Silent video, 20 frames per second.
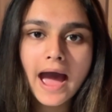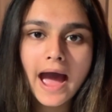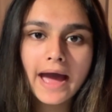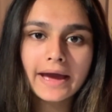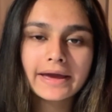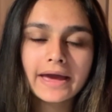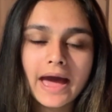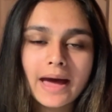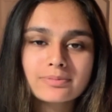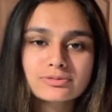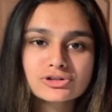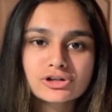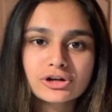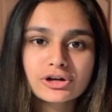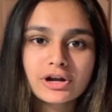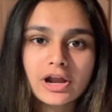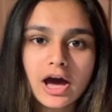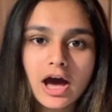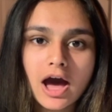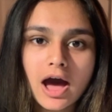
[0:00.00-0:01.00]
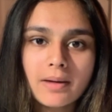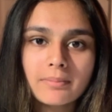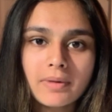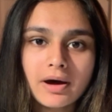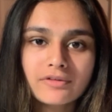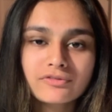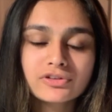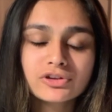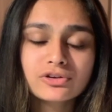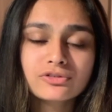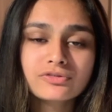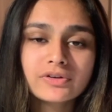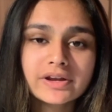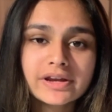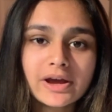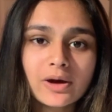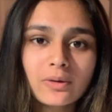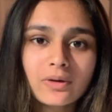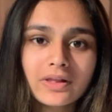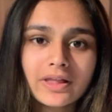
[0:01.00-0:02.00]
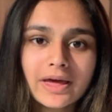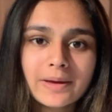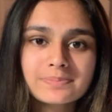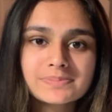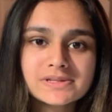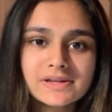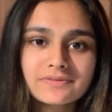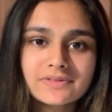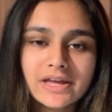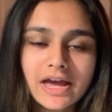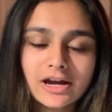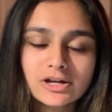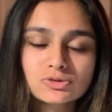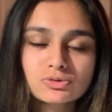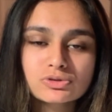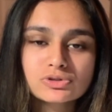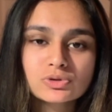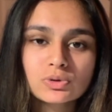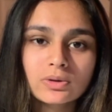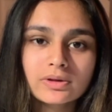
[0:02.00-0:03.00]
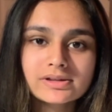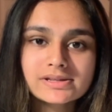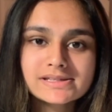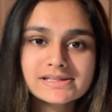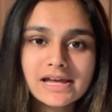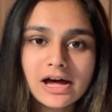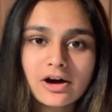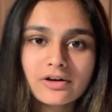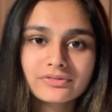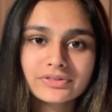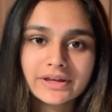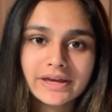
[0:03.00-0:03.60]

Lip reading: I captured a few video clips of the actual school itself,